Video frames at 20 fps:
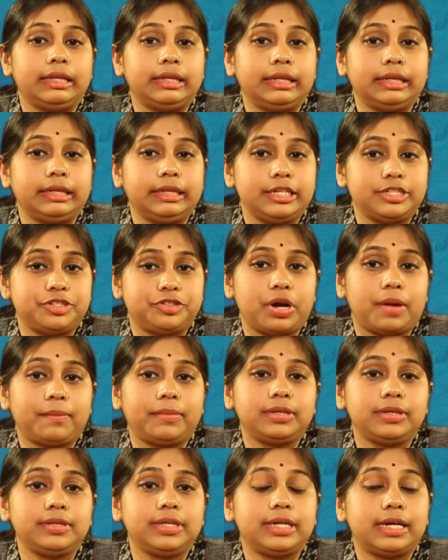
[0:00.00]
These
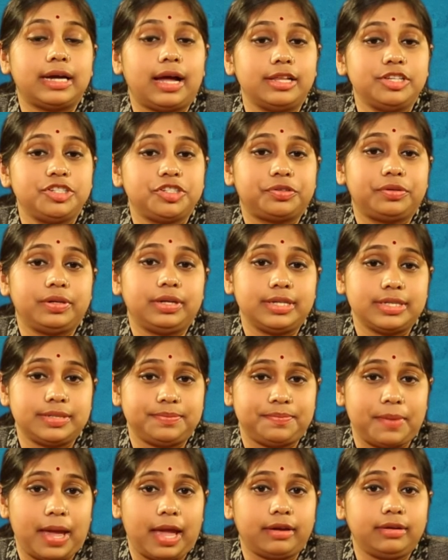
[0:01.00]
dramatic cultural
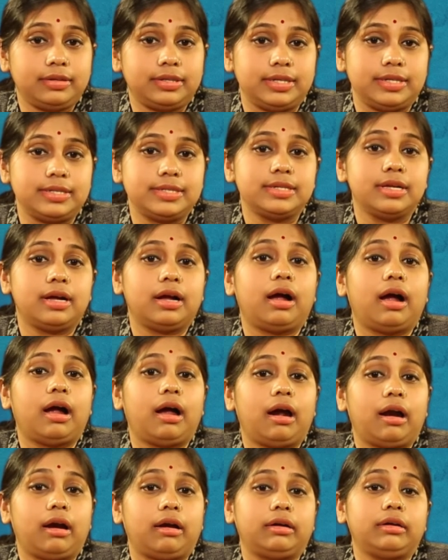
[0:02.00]
disparities
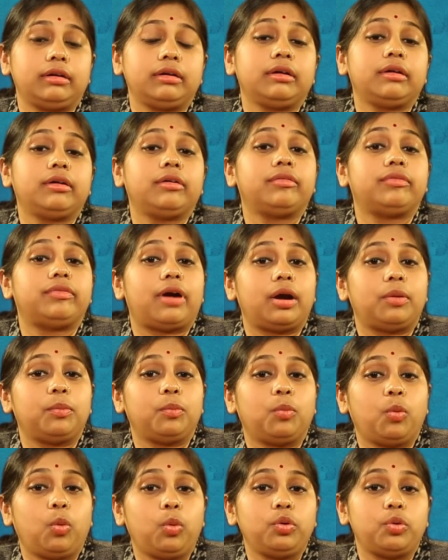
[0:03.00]
are far
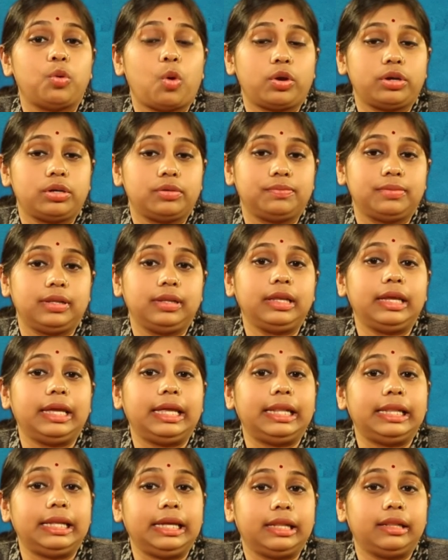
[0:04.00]
more notable
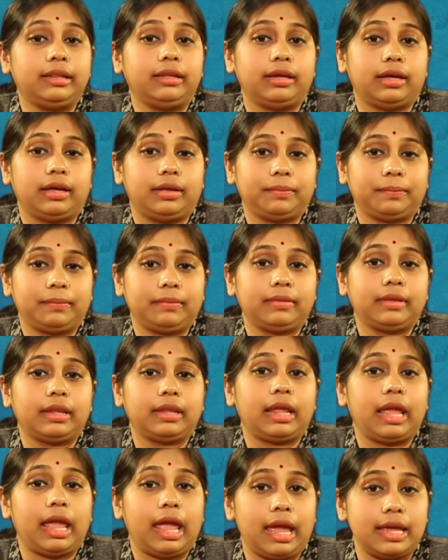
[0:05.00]
in India,
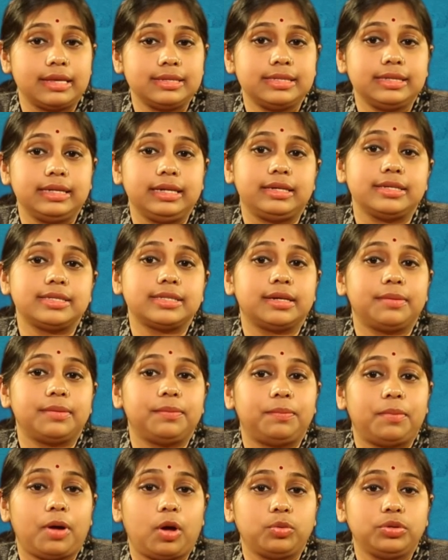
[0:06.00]
as it is
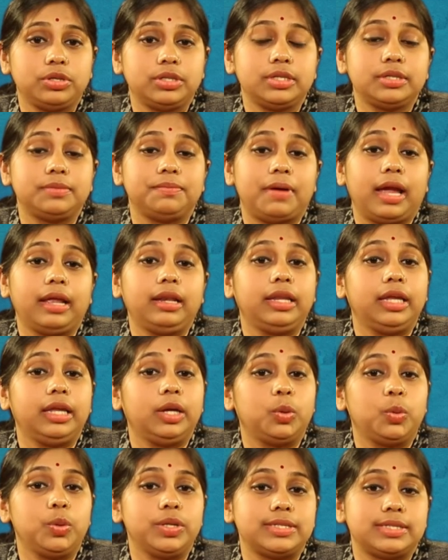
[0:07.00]
compounded by
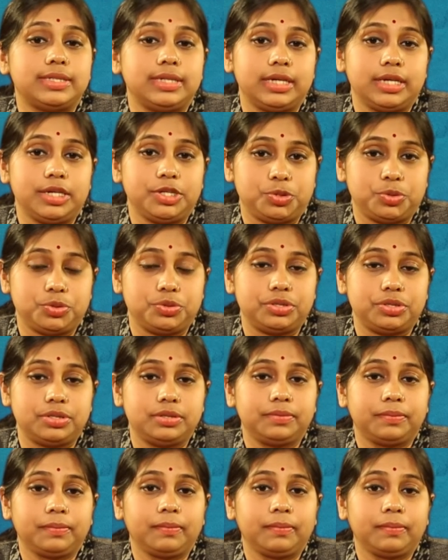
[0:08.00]
linguistic issues.